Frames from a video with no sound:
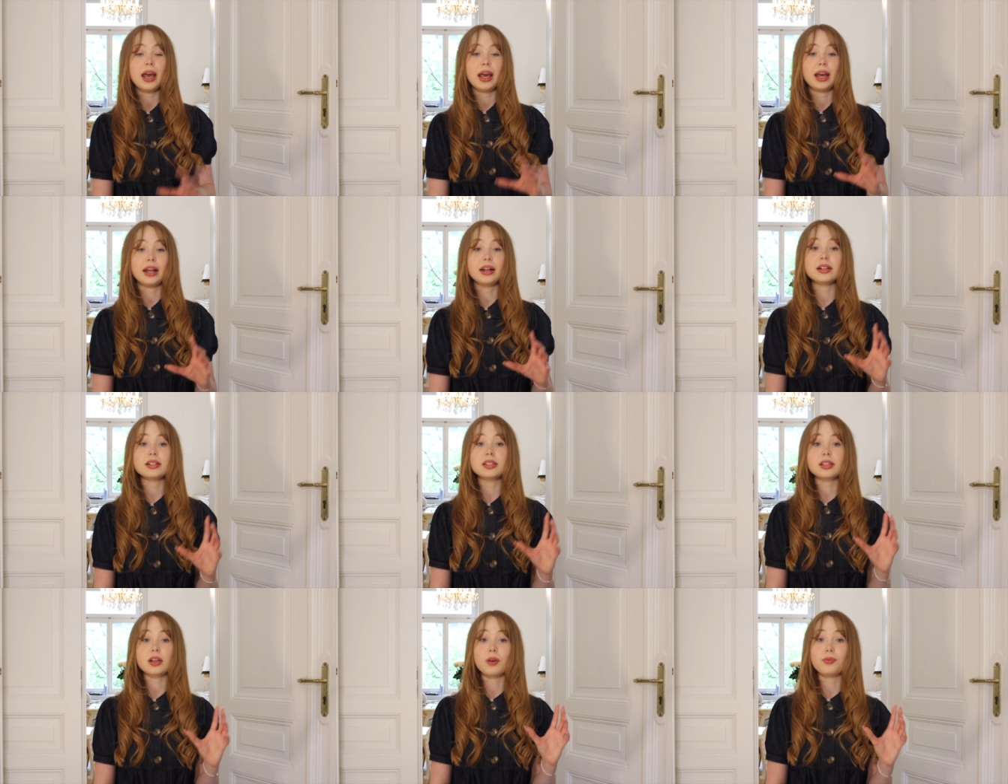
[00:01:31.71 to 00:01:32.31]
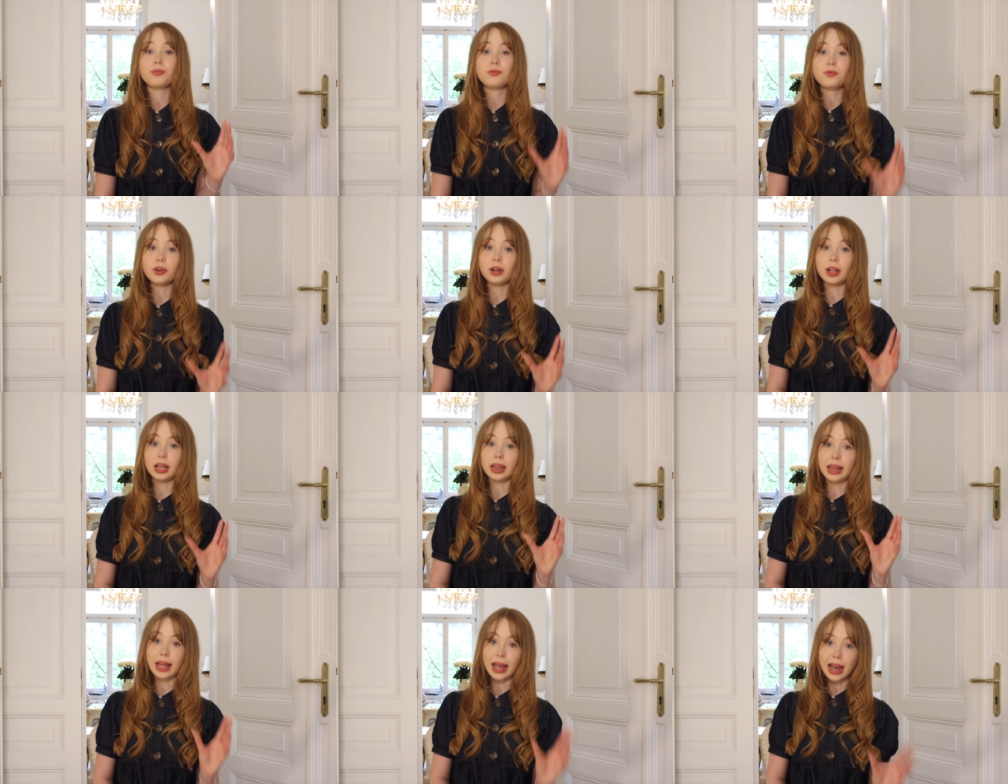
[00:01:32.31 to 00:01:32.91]
It is through
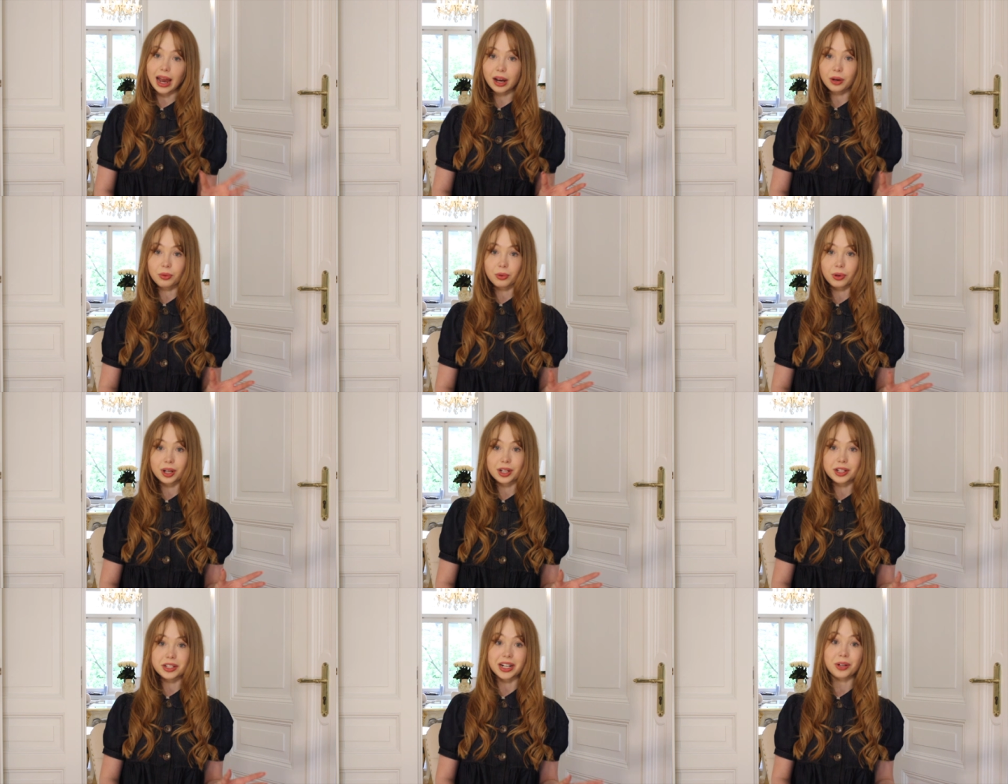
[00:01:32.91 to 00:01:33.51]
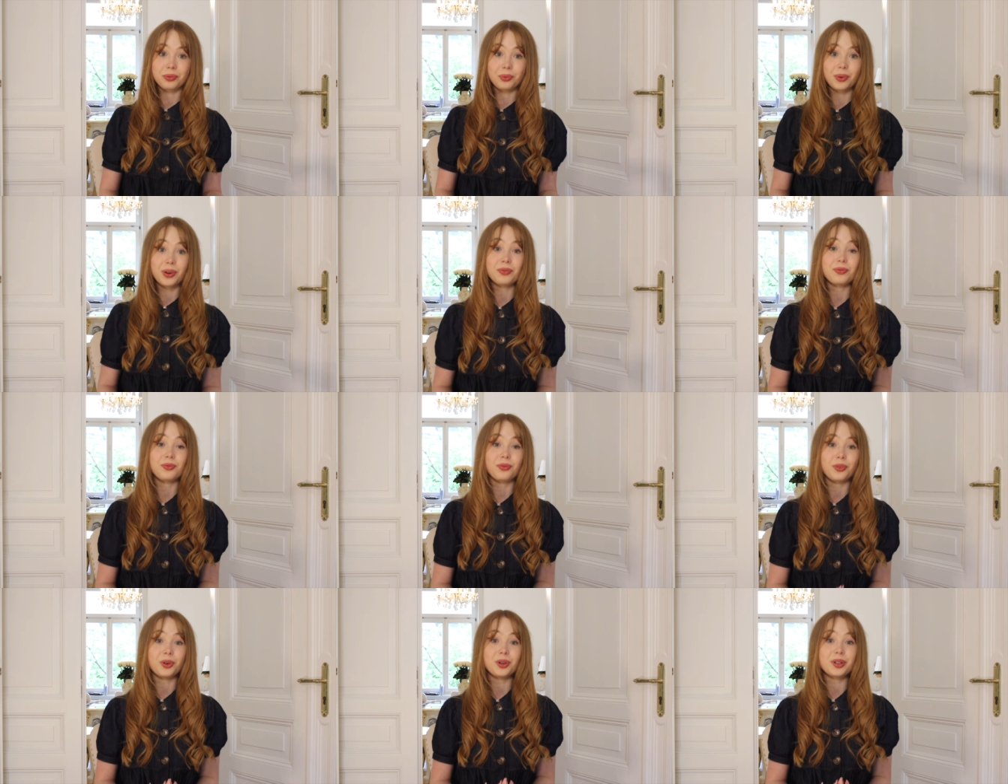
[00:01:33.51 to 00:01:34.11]
language that we
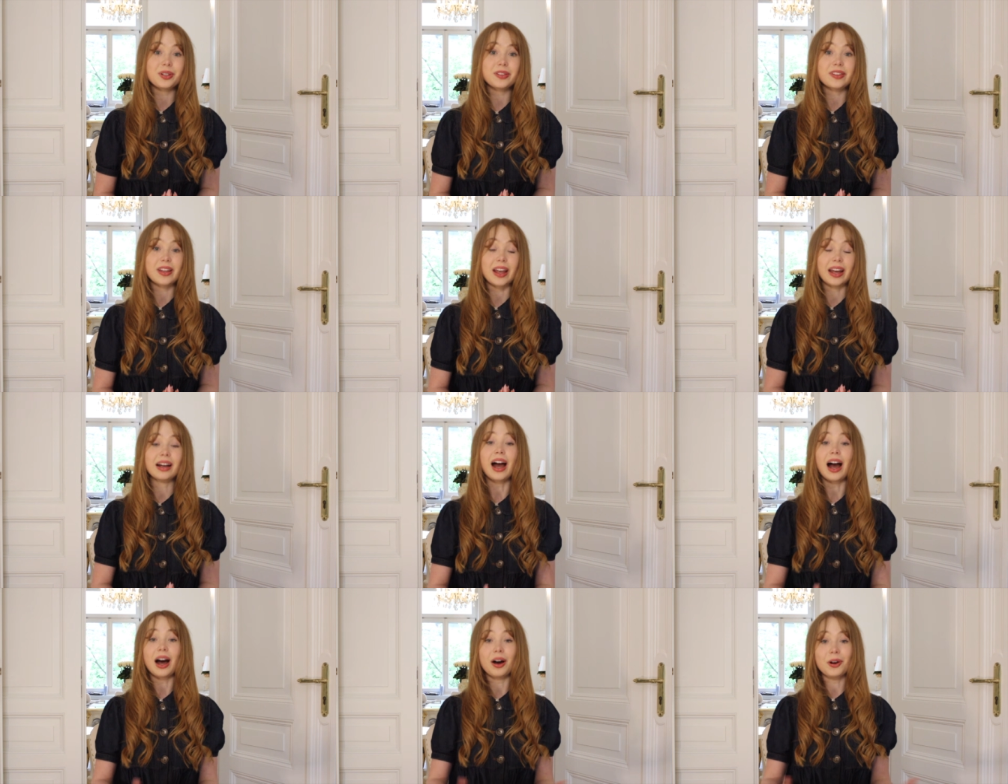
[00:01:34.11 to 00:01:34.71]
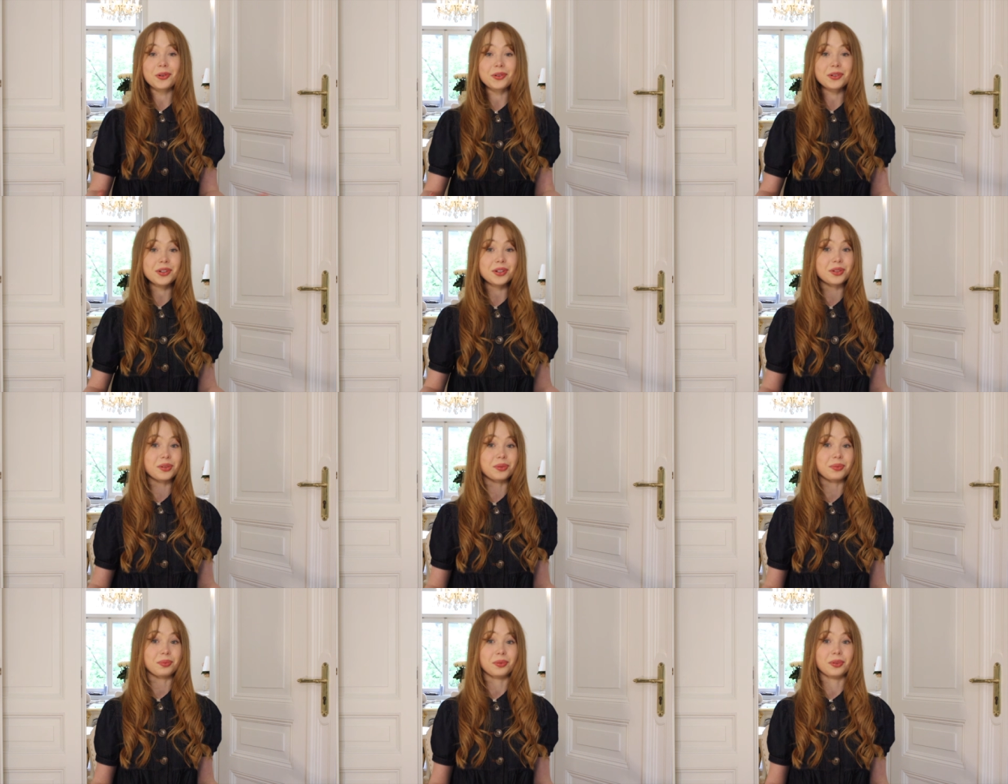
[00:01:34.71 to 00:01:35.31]
first encounter
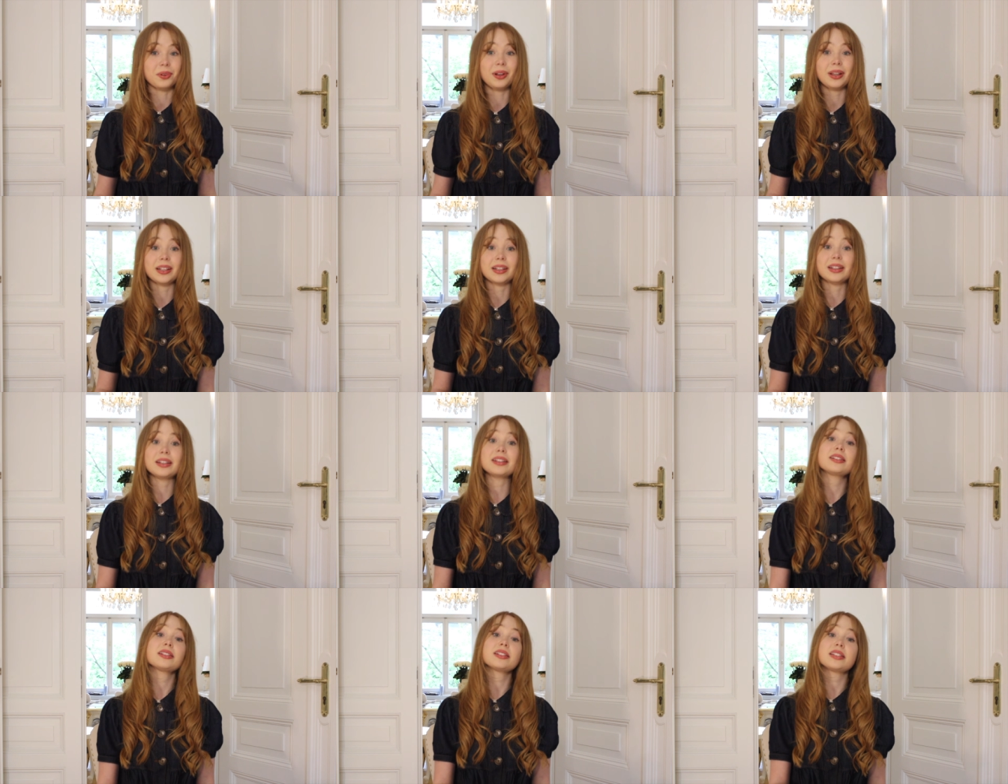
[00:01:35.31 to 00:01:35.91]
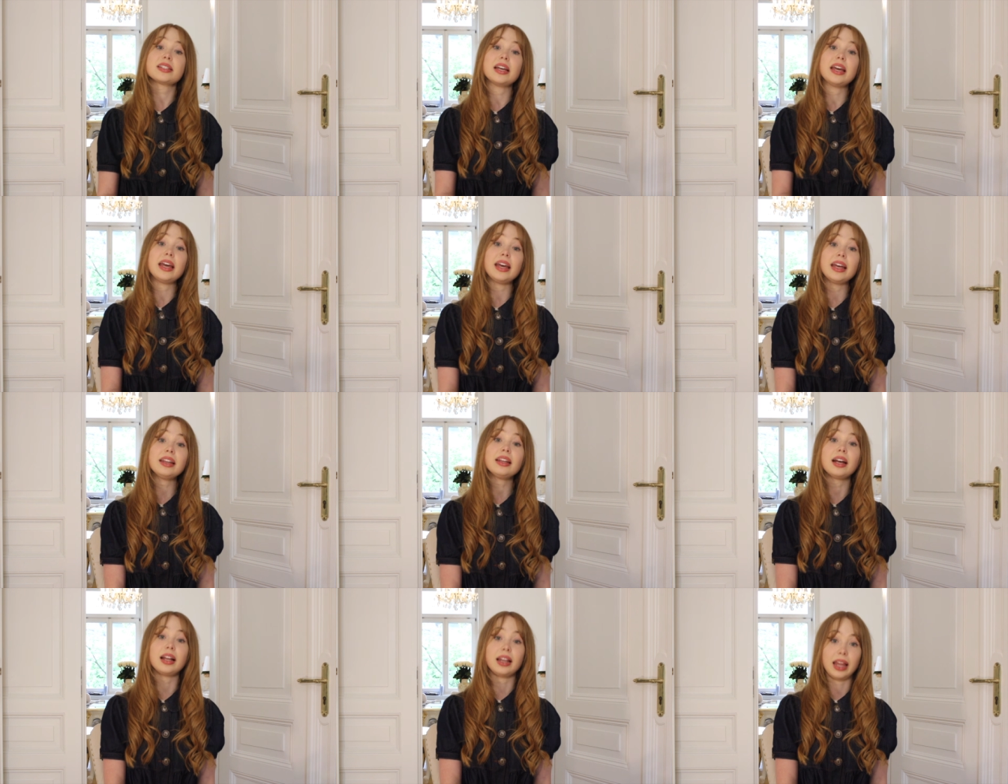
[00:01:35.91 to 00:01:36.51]
the world, and it is
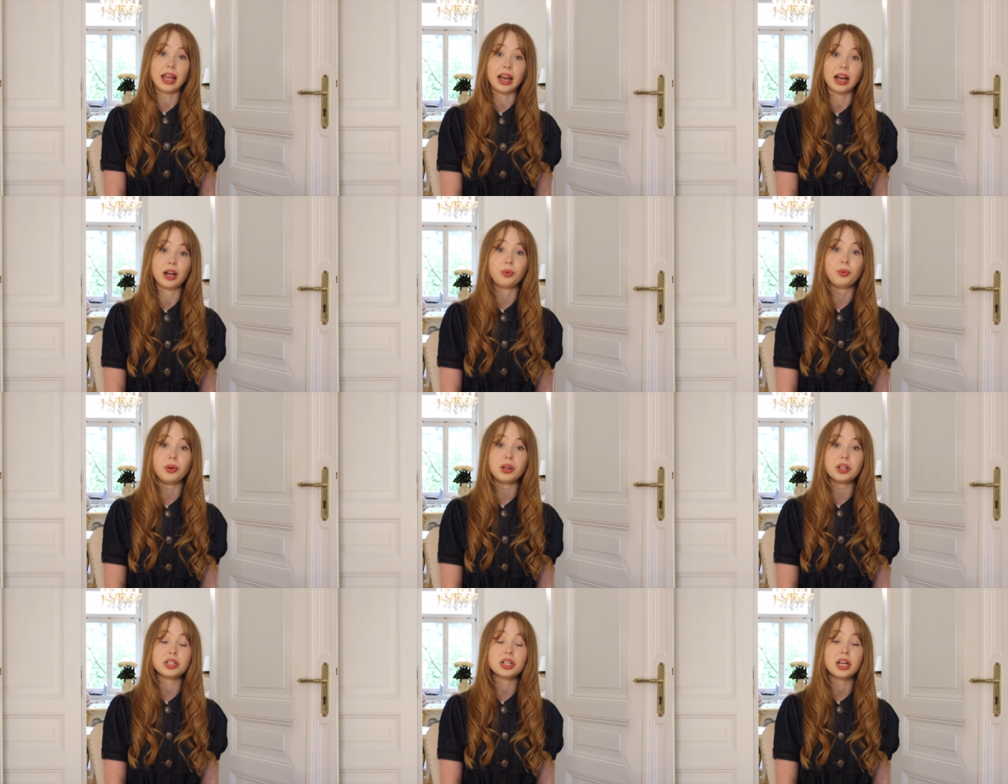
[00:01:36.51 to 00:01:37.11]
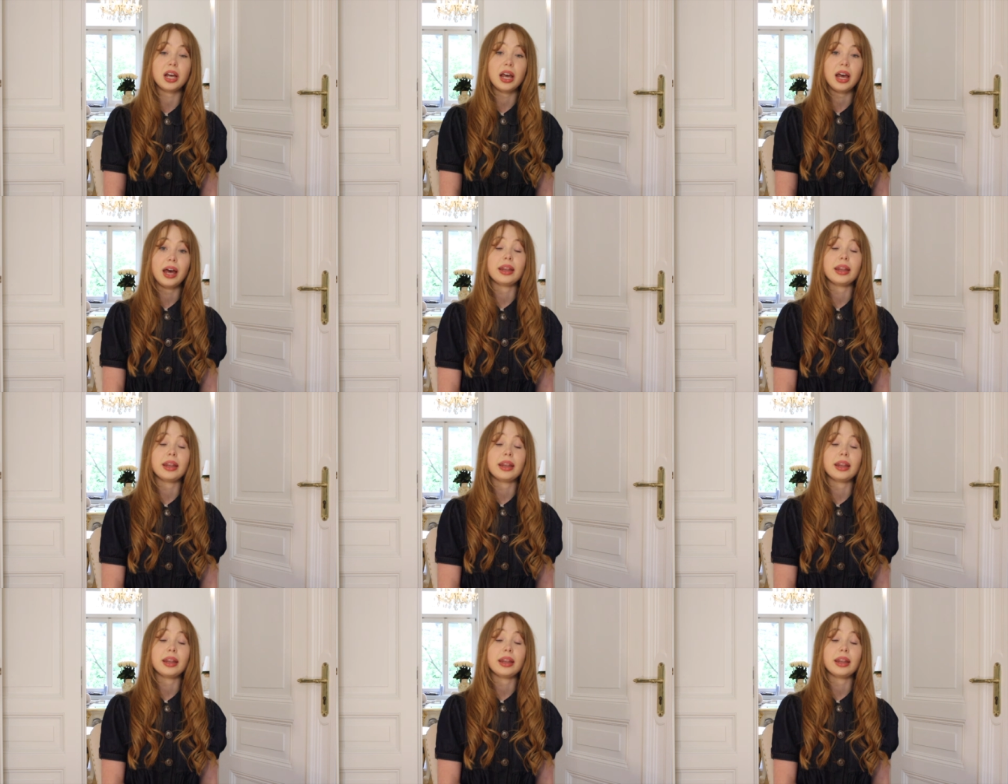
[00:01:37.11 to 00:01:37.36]
in language